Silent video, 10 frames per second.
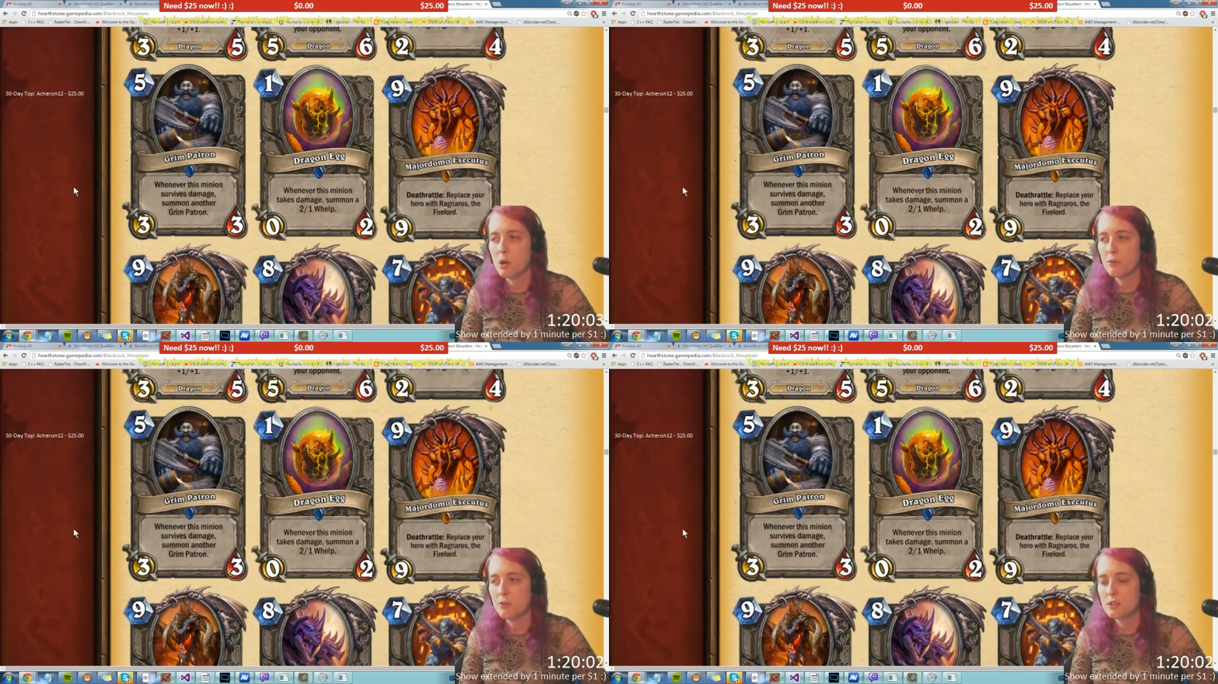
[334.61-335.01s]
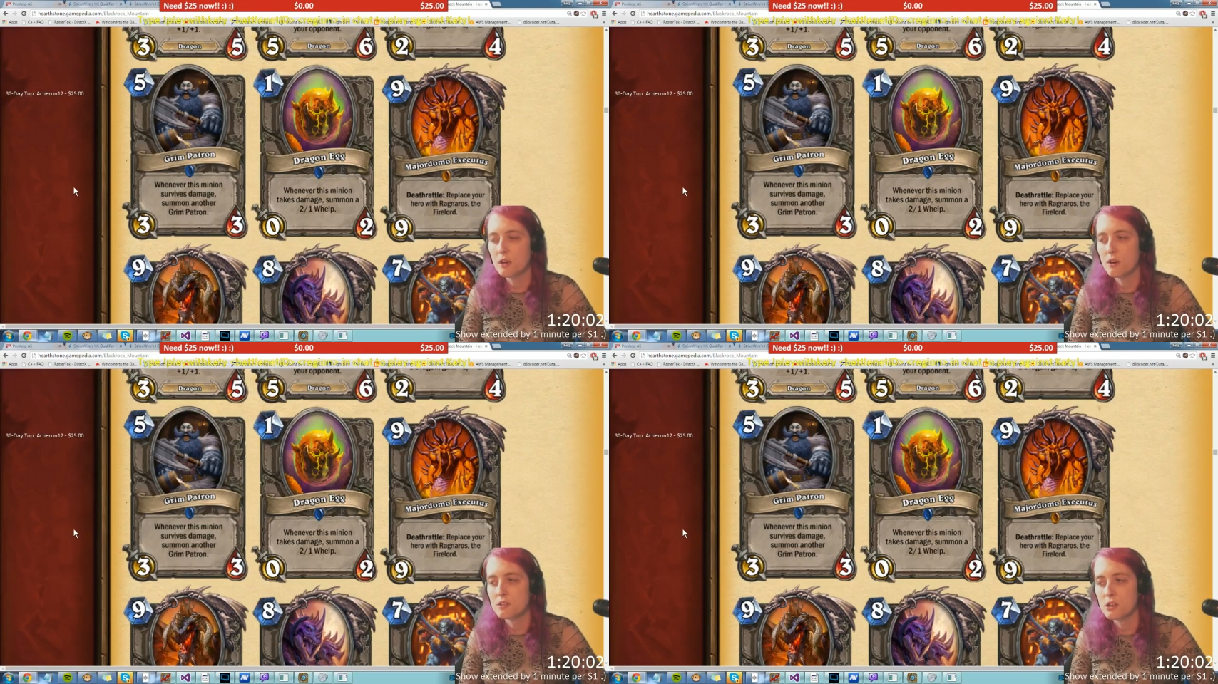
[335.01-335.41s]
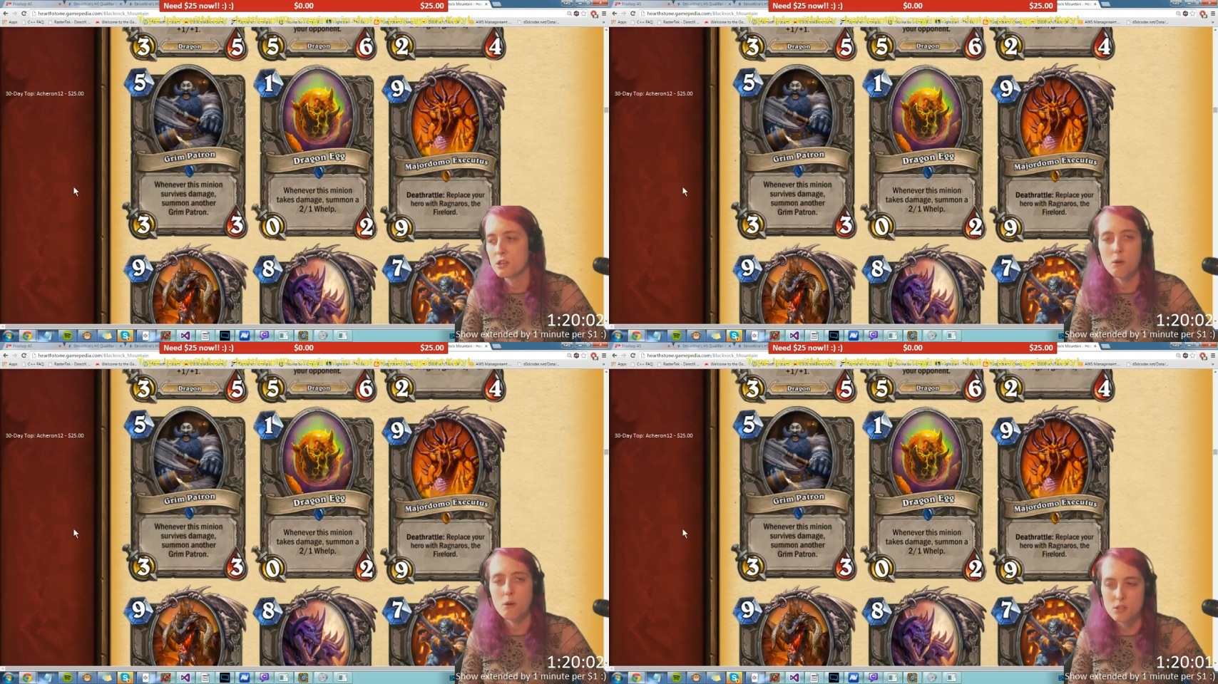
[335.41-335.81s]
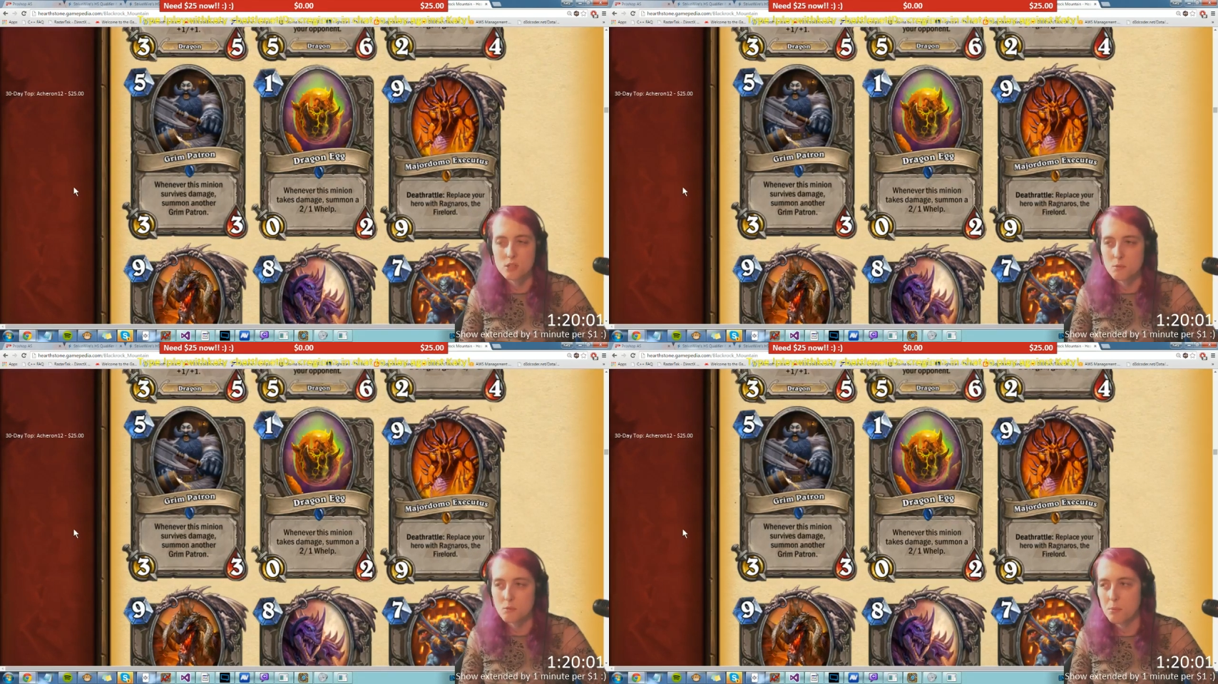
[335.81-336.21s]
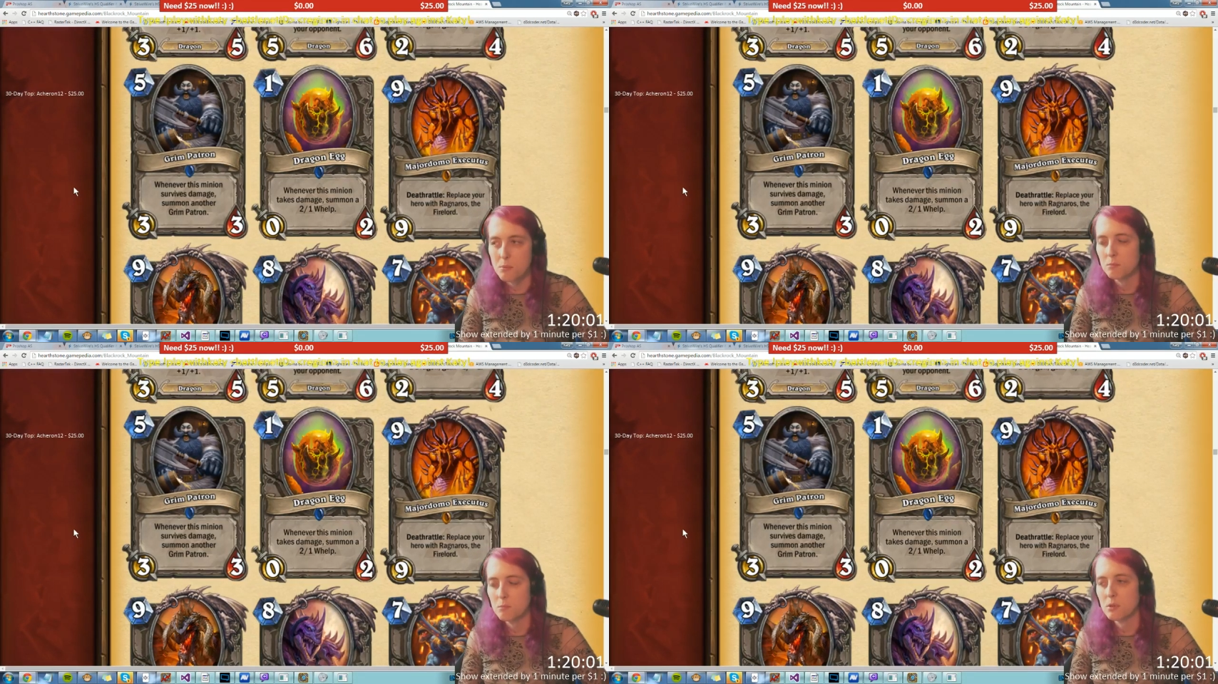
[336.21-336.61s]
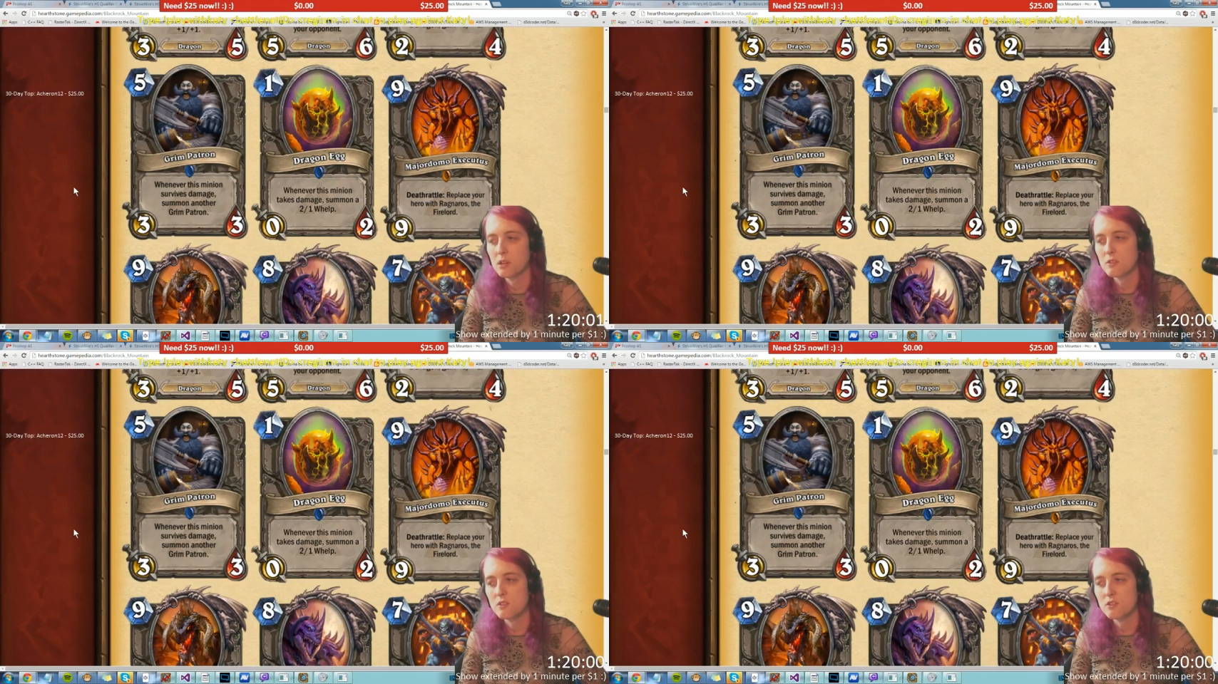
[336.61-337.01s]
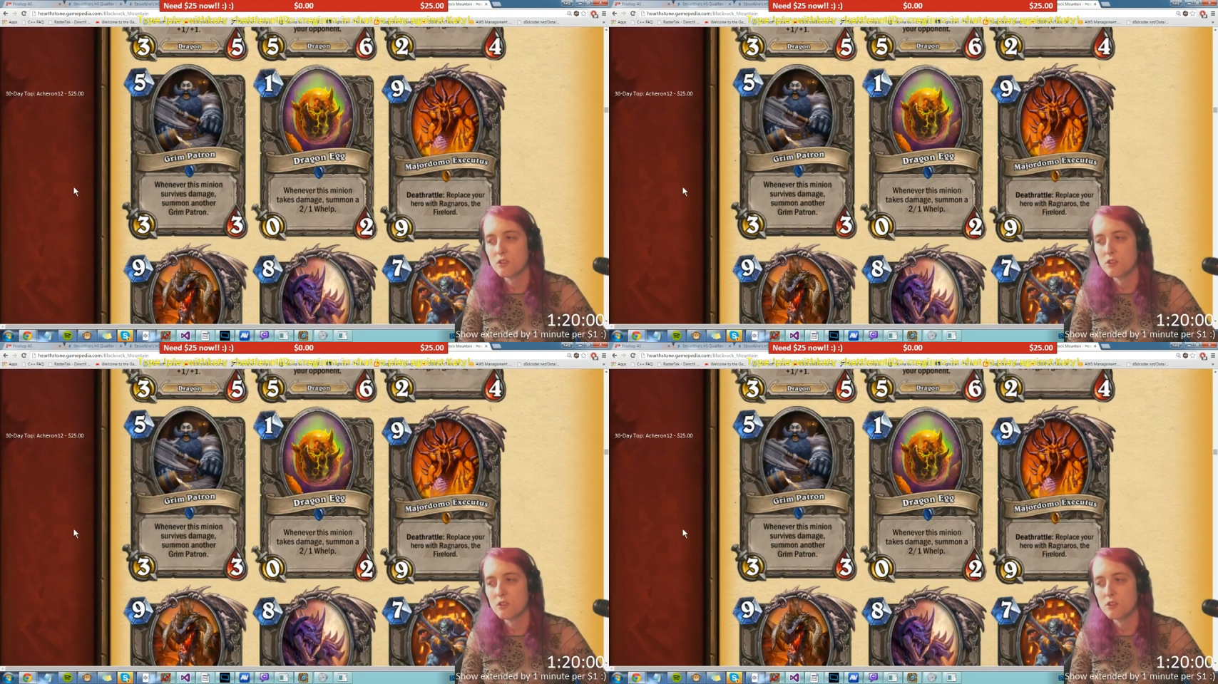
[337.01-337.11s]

Well, this card is garbage in my opinion because